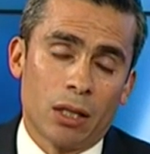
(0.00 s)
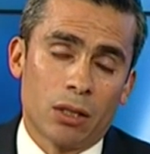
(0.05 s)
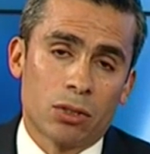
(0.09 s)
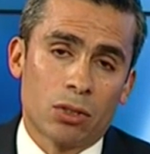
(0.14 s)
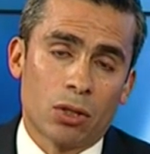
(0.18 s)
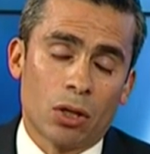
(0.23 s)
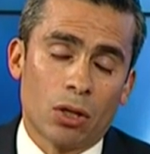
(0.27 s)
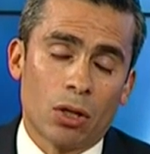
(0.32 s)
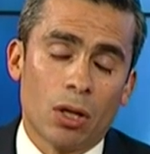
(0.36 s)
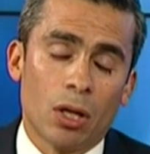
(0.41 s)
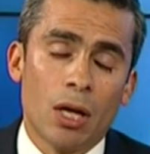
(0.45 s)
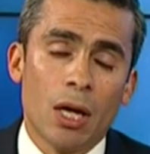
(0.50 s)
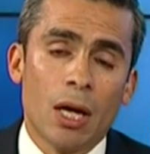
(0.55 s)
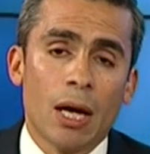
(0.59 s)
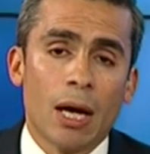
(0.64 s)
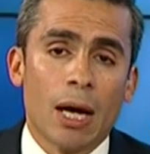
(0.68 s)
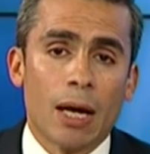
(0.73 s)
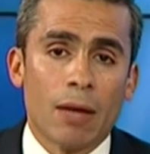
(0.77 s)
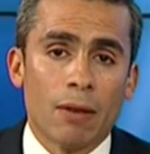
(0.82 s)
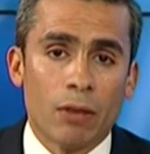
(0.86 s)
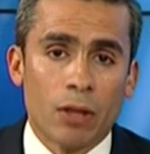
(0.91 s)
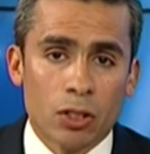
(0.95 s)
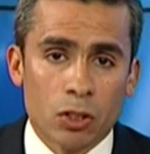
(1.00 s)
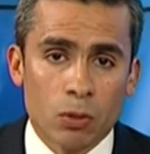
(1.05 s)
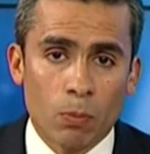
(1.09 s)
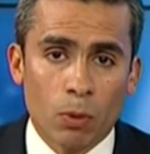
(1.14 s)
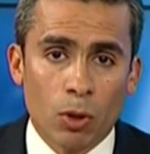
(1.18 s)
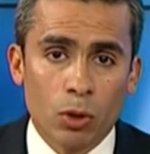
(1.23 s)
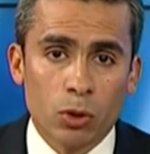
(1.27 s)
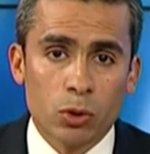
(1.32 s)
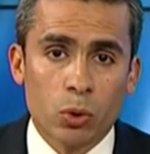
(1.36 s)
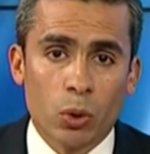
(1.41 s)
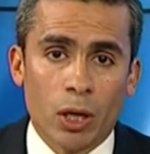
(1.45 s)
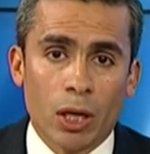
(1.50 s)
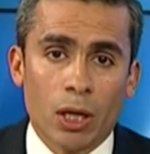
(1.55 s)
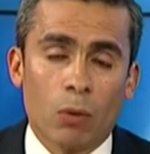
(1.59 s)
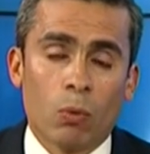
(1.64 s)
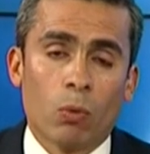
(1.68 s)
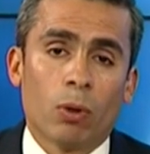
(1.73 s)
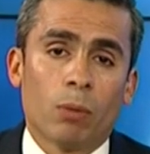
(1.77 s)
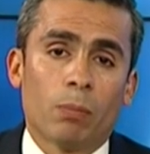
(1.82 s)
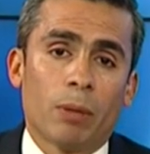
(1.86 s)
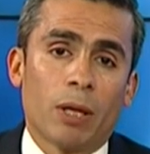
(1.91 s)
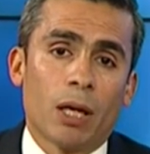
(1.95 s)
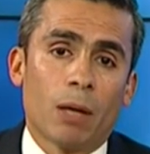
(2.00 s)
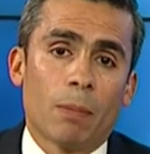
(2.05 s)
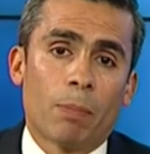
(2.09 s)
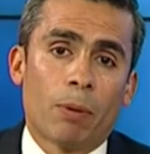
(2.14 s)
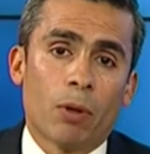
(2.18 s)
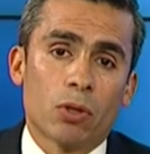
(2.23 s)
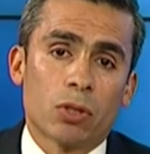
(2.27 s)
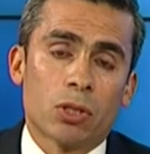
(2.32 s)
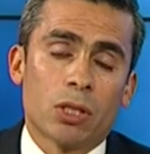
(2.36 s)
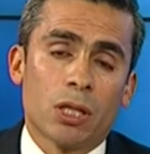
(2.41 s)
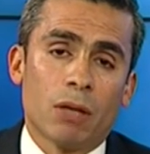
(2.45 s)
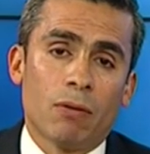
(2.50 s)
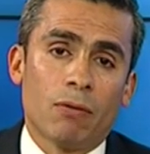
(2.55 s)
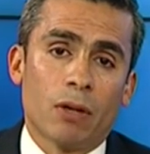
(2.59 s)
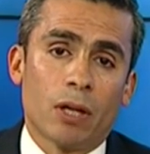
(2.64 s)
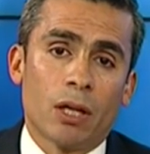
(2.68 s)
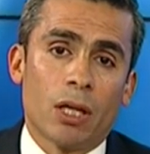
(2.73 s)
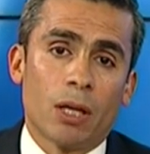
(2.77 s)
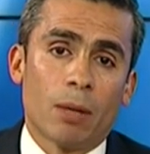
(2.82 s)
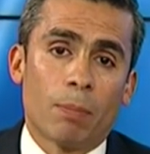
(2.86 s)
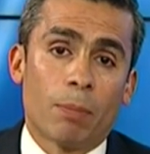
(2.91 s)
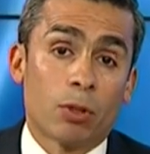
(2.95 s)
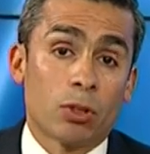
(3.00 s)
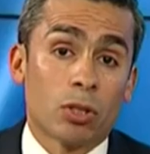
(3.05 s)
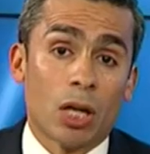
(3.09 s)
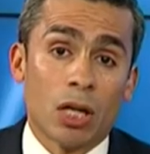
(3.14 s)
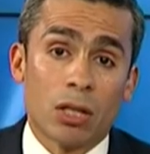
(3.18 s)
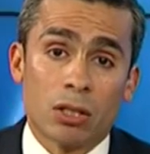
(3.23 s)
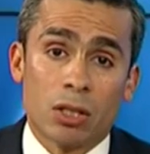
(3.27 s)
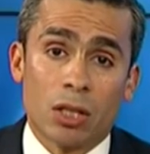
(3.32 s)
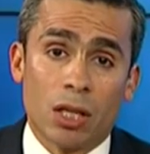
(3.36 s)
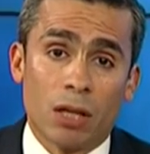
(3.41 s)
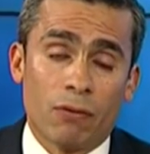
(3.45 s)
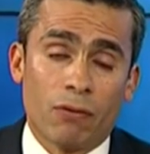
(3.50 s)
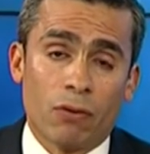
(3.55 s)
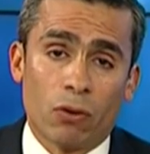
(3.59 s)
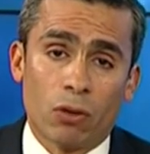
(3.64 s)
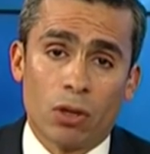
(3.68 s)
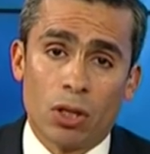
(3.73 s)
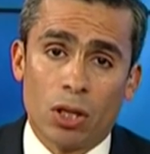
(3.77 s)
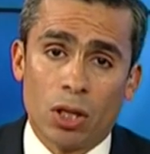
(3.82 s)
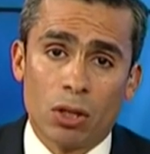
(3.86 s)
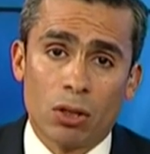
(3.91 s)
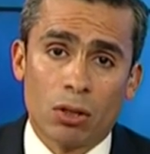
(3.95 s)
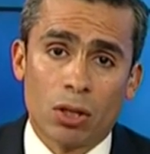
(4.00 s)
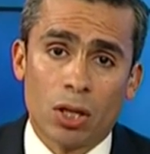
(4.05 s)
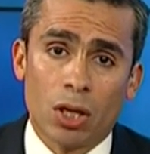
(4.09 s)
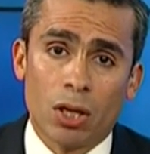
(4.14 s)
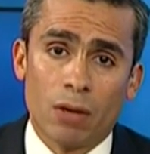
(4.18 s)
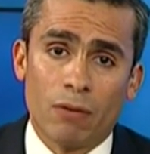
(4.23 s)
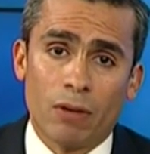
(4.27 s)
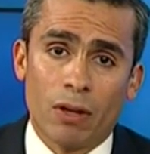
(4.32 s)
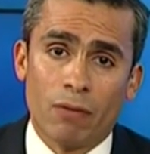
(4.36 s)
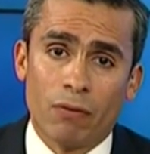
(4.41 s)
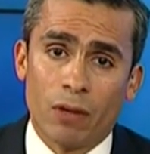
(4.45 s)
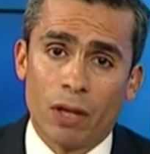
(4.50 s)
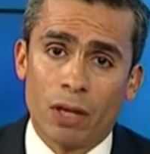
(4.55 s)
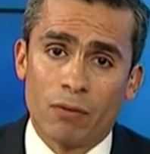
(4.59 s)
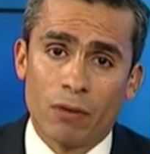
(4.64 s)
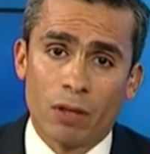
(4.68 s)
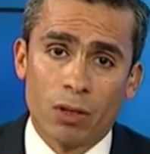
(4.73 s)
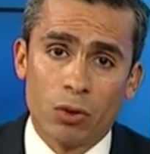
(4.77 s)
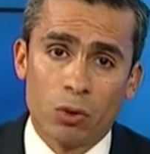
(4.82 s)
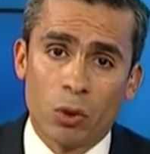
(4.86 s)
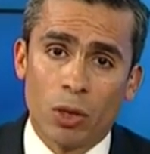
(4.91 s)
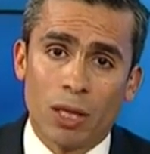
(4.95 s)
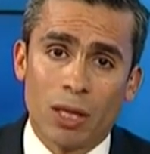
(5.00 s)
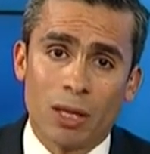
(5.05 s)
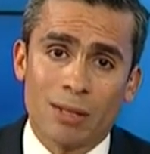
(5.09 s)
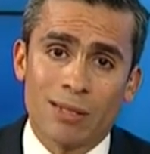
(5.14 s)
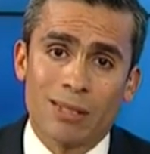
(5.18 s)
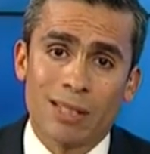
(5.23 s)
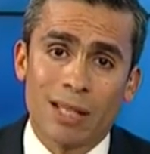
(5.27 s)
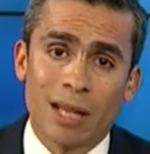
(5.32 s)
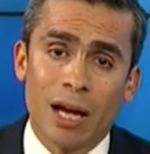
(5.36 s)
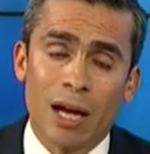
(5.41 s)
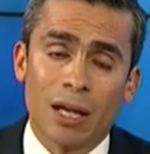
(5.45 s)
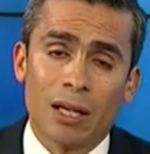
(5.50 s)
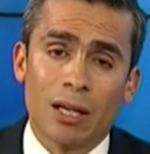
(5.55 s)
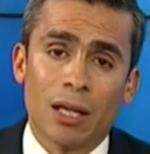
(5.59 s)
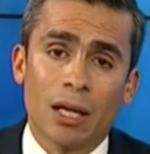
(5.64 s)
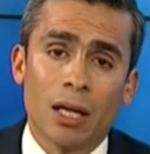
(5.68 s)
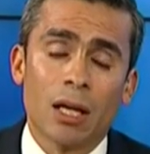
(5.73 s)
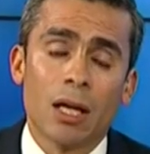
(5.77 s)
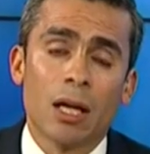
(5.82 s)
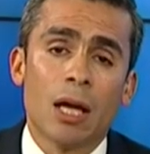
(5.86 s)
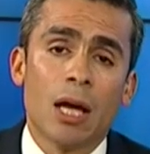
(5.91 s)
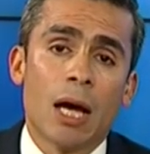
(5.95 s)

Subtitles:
So the small tweak will be a positive potentially for the yield curve if they tweak it slightly.